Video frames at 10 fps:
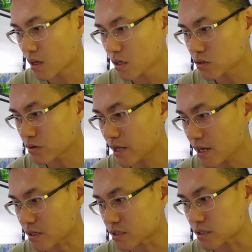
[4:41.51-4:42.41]
So that
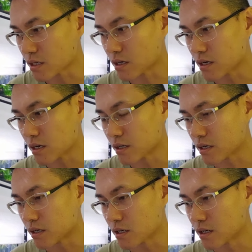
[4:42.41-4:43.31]
is
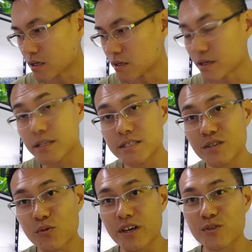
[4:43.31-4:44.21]
the easy
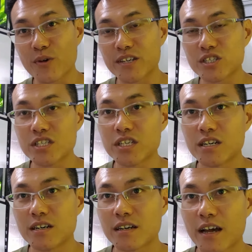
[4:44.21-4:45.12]
way to actually
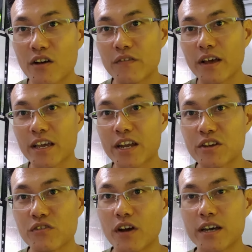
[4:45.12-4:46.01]
kind of like
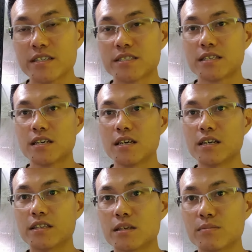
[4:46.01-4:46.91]
categorize
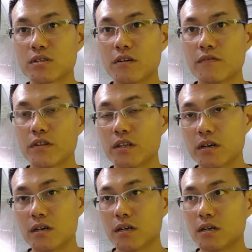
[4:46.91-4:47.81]
in terms of
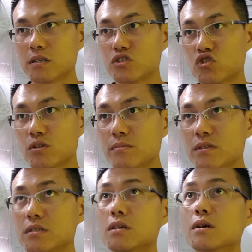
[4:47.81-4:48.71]
the
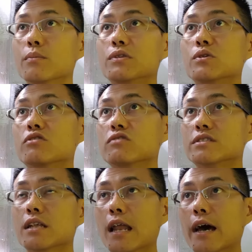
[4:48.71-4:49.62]
streams between
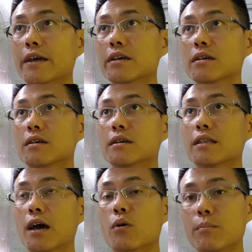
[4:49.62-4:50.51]
crystalline,
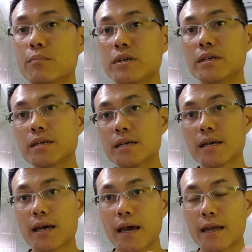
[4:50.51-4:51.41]
Taiwan B,
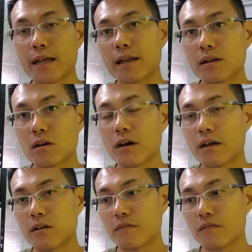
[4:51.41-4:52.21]
and of